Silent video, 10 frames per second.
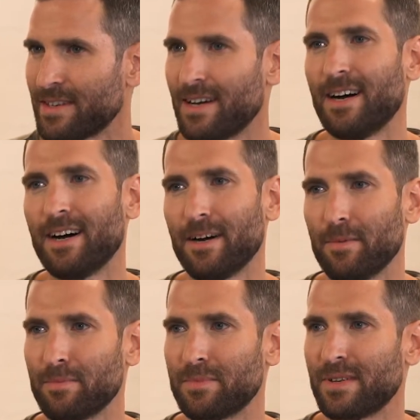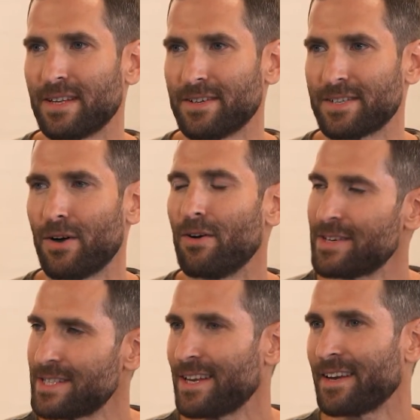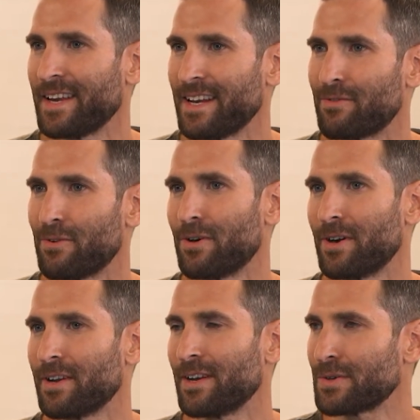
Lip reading: There's obviously a need for